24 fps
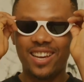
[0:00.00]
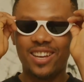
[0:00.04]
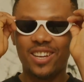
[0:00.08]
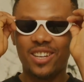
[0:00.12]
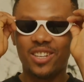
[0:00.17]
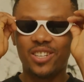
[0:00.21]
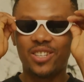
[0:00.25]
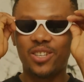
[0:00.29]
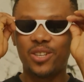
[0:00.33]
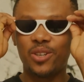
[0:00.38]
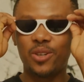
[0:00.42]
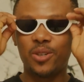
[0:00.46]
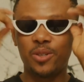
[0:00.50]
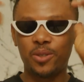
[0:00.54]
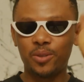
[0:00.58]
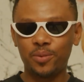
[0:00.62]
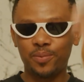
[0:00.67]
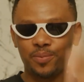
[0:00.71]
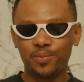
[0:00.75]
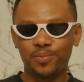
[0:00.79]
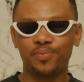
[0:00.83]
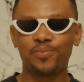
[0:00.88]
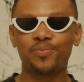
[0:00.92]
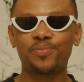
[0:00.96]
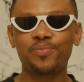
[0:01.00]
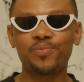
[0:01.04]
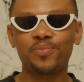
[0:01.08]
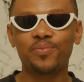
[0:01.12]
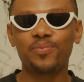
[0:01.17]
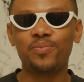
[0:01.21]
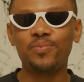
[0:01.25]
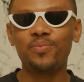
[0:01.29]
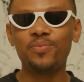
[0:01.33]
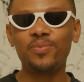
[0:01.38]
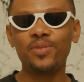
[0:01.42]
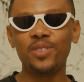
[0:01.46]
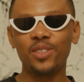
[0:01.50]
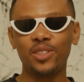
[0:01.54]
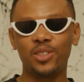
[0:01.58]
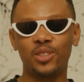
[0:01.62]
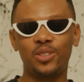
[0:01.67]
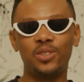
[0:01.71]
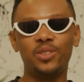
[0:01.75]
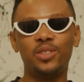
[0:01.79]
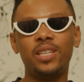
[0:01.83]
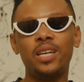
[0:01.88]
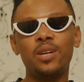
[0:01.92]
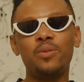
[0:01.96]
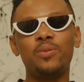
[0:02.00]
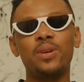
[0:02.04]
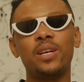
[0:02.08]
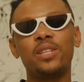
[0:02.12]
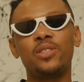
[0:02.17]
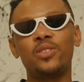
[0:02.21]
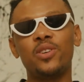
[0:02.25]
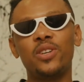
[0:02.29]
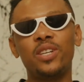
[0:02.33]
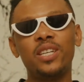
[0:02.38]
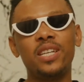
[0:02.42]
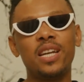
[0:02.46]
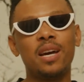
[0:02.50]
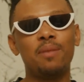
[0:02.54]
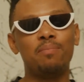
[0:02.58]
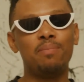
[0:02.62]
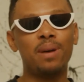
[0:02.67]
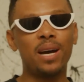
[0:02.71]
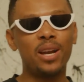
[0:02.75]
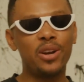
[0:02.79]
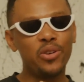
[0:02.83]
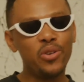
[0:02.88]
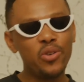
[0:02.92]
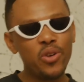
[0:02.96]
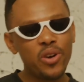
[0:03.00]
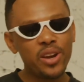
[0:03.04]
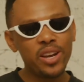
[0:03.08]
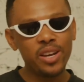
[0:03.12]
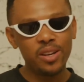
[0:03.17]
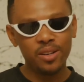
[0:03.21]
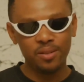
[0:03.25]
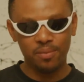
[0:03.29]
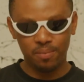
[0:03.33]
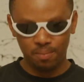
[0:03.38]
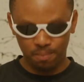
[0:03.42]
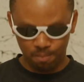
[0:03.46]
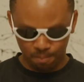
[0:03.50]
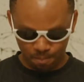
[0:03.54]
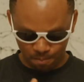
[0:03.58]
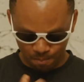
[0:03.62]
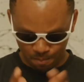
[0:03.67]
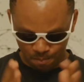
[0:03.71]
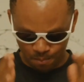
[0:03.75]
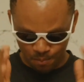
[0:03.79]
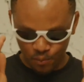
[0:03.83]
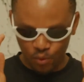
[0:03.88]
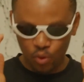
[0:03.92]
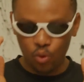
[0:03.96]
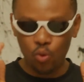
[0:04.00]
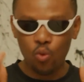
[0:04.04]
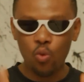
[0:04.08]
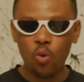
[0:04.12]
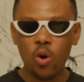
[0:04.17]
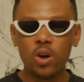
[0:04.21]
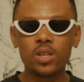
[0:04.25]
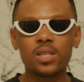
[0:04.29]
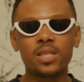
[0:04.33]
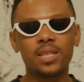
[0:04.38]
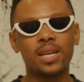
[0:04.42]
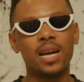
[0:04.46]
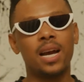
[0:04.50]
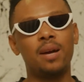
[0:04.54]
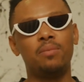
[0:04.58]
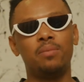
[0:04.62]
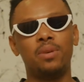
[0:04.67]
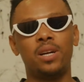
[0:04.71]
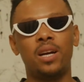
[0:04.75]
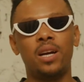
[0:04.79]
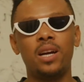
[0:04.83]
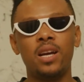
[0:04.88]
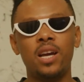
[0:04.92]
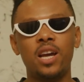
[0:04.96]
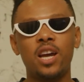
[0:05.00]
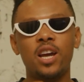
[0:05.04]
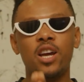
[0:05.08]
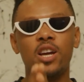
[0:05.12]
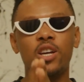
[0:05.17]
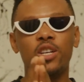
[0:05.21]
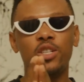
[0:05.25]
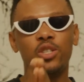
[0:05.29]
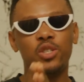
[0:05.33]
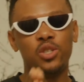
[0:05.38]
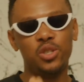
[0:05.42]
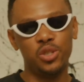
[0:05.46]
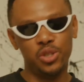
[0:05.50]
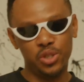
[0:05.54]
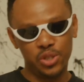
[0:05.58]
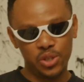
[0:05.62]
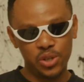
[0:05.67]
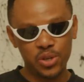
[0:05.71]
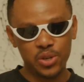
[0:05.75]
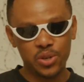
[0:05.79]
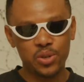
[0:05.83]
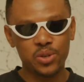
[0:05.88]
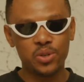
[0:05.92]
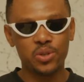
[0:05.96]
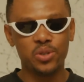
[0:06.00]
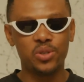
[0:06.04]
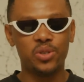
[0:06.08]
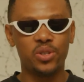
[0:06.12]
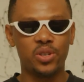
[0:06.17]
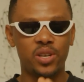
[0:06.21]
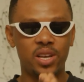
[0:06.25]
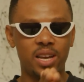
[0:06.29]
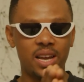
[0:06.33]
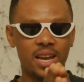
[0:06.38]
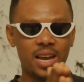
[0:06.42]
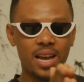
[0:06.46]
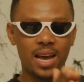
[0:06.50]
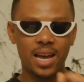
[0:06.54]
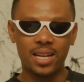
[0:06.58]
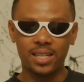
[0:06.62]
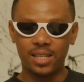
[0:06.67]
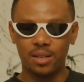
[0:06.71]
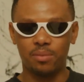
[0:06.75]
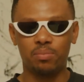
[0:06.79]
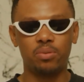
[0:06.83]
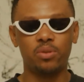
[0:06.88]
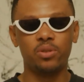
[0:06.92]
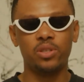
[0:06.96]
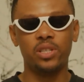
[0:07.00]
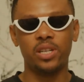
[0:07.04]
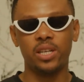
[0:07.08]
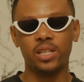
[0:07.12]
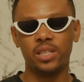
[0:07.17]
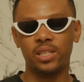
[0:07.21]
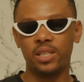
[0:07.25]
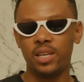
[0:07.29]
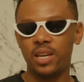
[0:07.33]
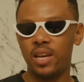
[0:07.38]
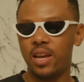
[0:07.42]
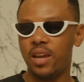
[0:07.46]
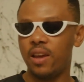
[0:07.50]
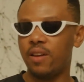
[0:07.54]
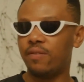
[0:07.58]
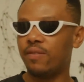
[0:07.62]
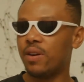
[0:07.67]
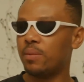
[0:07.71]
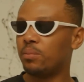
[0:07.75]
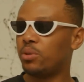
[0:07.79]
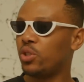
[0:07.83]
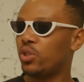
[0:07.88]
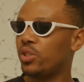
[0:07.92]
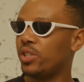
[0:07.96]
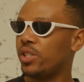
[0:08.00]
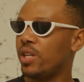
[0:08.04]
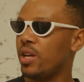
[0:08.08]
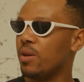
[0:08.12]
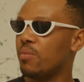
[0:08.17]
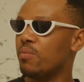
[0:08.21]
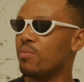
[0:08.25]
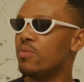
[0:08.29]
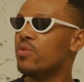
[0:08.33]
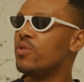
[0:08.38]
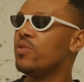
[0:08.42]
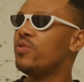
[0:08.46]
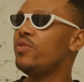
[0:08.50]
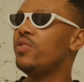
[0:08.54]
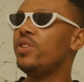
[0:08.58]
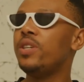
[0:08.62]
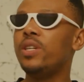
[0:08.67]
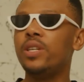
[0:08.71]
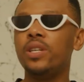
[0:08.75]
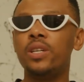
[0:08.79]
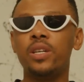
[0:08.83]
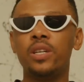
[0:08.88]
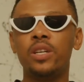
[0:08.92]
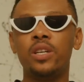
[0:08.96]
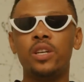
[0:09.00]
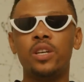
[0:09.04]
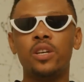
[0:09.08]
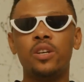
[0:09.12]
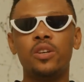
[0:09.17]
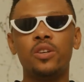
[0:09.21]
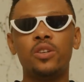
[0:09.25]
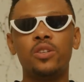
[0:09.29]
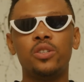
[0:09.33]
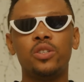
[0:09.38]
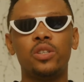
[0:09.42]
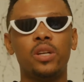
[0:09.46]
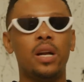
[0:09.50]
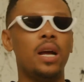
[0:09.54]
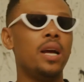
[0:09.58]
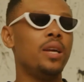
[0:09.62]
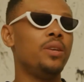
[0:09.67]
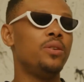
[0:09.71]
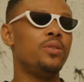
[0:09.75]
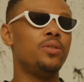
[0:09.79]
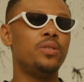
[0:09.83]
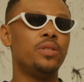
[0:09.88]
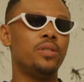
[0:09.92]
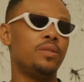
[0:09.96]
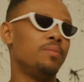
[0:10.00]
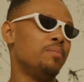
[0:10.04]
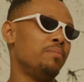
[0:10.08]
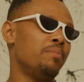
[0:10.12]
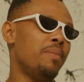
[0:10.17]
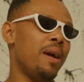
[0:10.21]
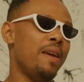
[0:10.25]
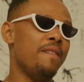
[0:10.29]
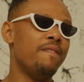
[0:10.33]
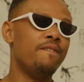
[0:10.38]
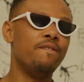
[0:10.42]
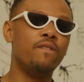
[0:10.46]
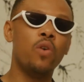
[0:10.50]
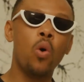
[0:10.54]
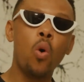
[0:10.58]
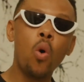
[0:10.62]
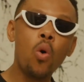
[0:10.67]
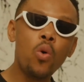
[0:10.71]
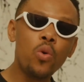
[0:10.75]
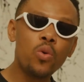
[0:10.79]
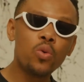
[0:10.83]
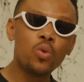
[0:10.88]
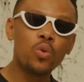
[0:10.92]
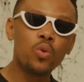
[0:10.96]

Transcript: so today we are talking about knowing what camera to use at a project. If I'm shooting a movie, should I use my phone?